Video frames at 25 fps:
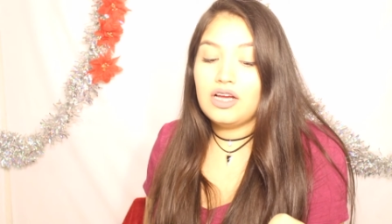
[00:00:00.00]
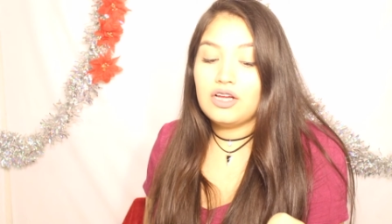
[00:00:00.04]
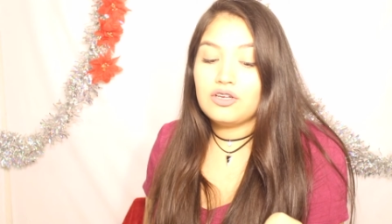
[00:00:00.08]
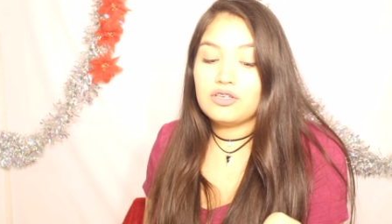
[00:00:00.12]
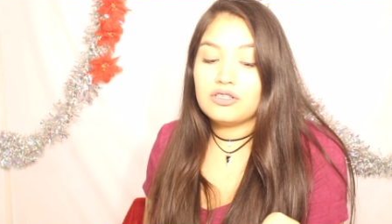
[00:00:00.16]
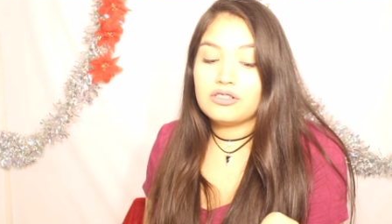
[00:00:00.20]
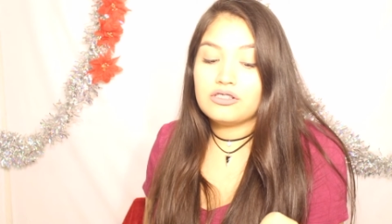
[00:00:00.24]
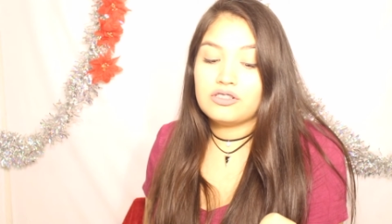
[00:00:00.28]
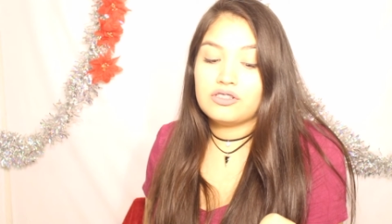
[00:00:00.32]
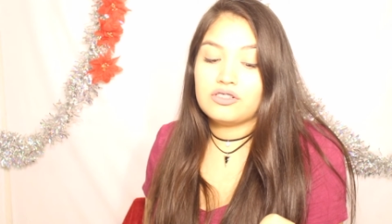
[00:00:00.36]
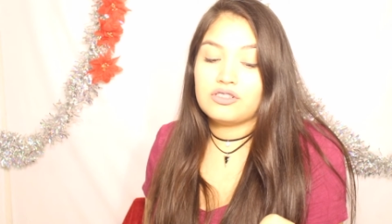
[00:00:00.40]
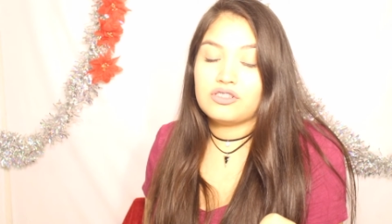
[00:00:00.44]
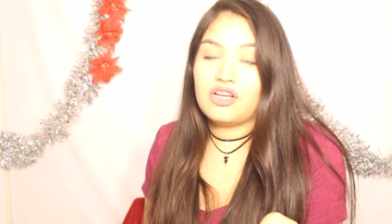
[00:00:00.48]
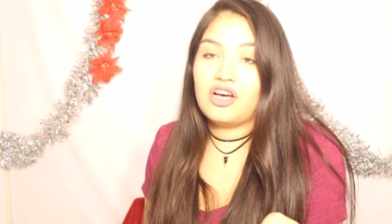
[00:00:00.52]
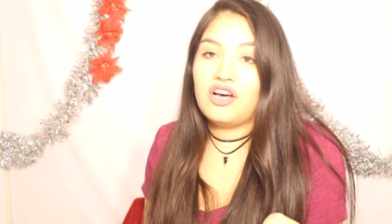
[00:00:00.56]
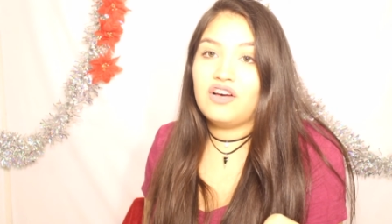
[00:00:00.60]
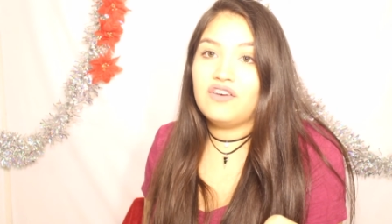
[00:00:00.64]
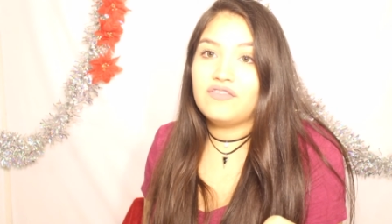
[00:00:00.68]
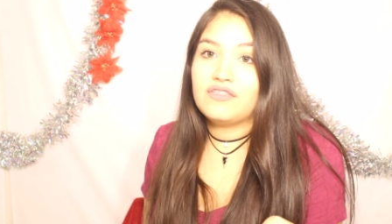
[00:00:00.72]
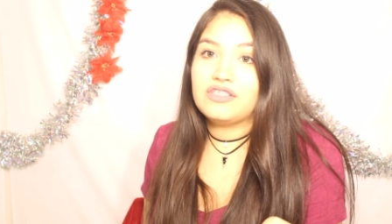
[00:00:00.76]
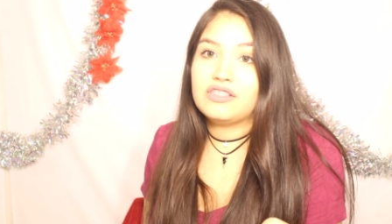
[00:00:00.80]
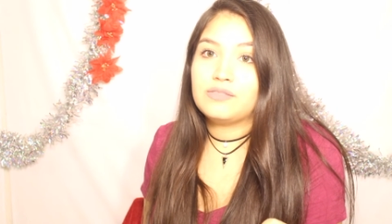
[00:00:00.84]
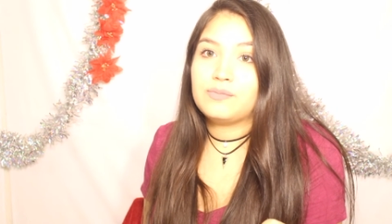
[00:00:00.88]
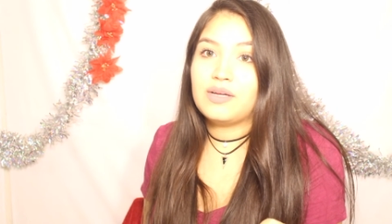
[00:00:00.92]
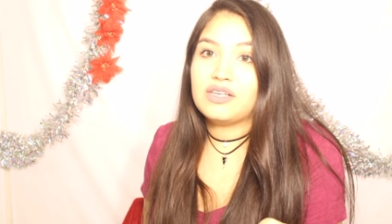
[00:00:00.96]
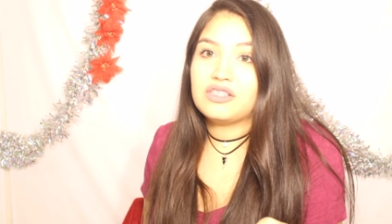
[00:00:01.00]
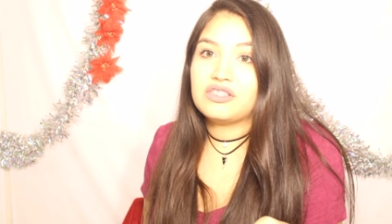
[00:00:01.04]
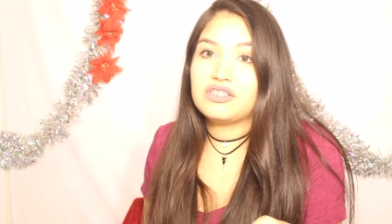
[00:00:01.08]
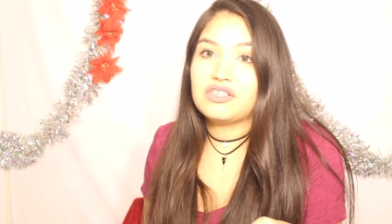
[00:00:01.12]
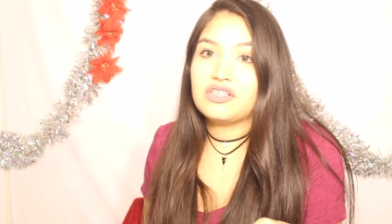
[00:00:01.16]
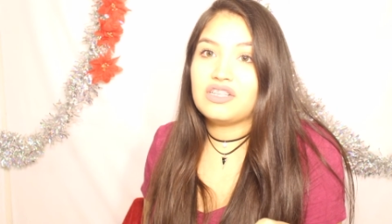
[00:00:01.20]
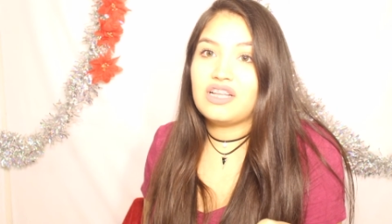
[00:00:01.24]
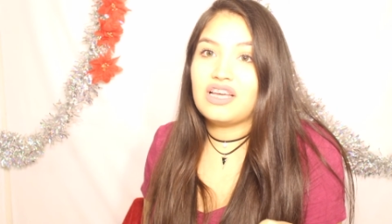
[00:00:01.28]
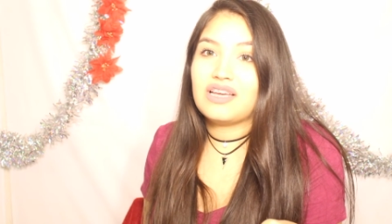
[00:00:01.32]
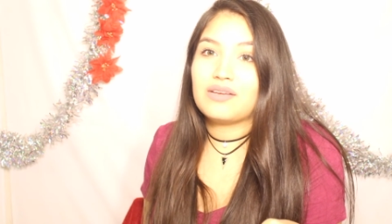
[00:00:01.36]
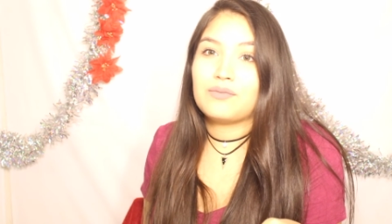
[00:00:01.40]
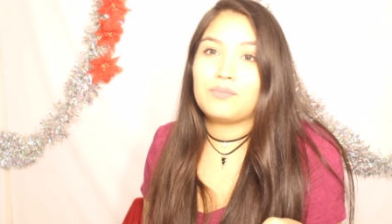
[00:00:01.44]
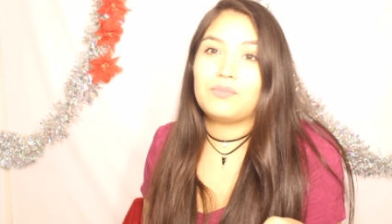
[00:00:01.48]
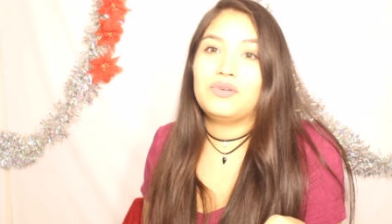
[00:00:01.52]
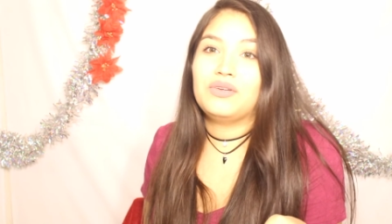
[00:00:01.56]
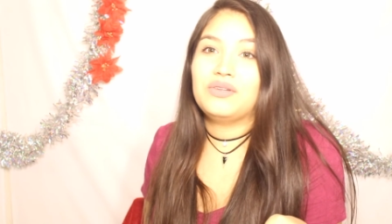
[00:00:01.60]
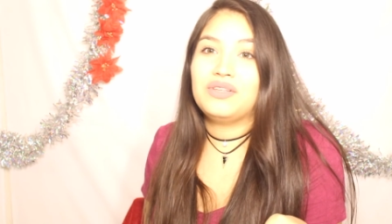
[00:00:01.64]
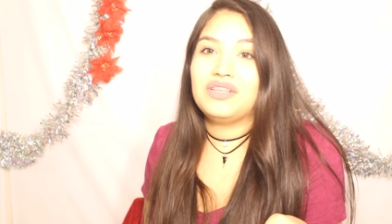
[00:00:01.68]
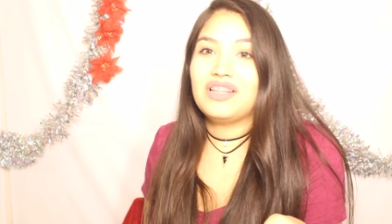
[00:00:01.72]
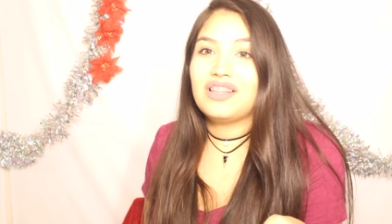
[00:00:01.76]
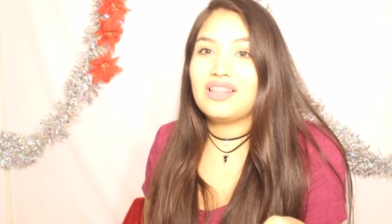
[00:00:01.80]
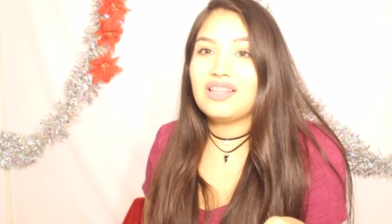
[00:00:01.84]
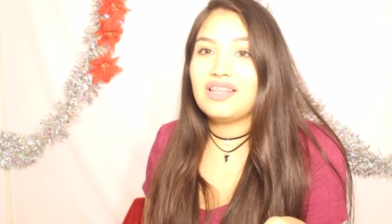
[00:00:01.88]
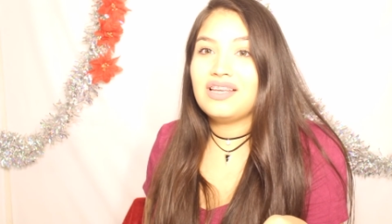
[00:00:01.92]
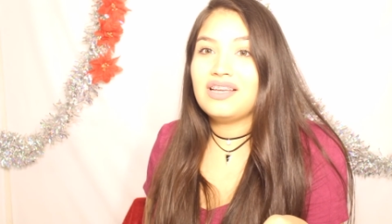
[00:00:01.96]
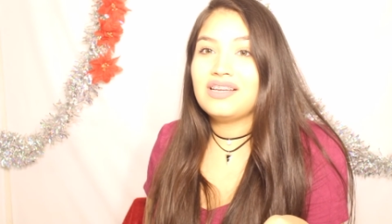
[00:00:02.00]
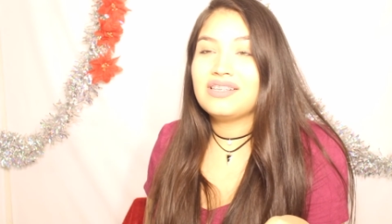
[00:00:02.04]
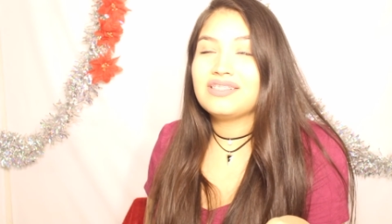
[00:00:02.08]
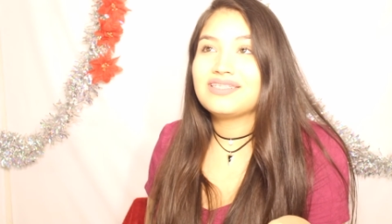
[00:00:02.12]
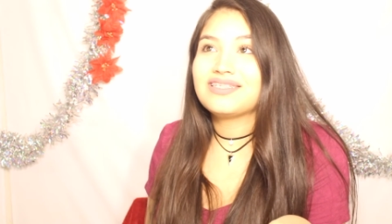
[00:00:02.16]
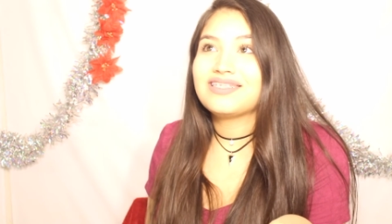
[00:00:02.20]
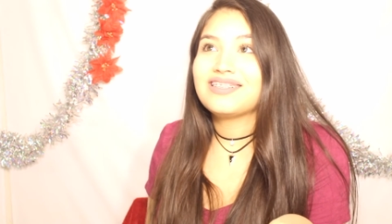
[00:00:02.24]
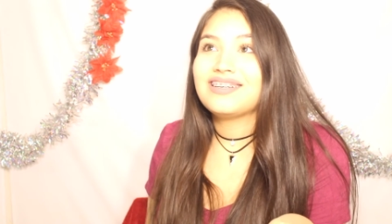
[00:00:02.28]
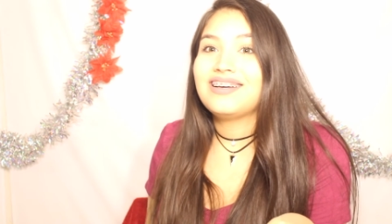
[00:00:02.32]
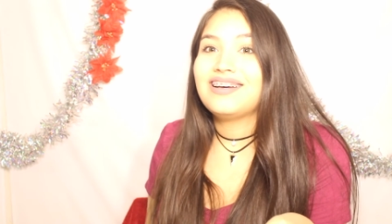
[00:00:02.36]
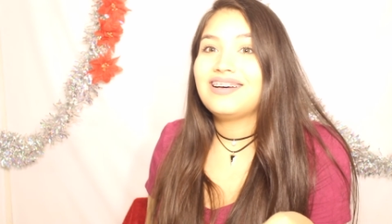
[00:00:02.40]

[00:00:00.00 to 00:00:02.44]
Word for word: on your stuff, especially like beauty things,